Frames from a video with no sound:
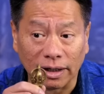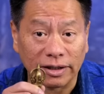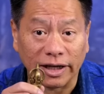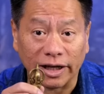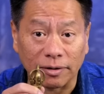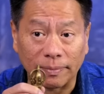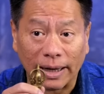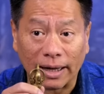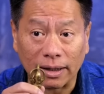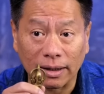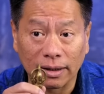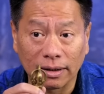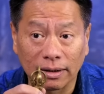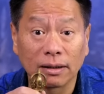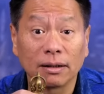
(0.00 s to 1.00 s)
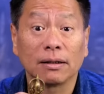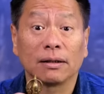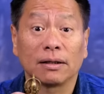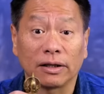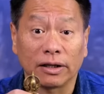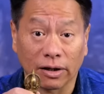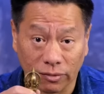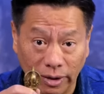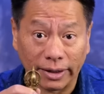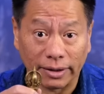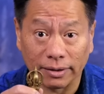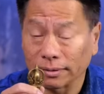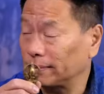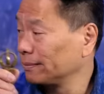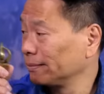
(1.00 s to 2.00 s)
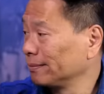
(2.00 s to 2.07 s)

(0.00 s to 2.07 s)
I take it back. Yeah, right.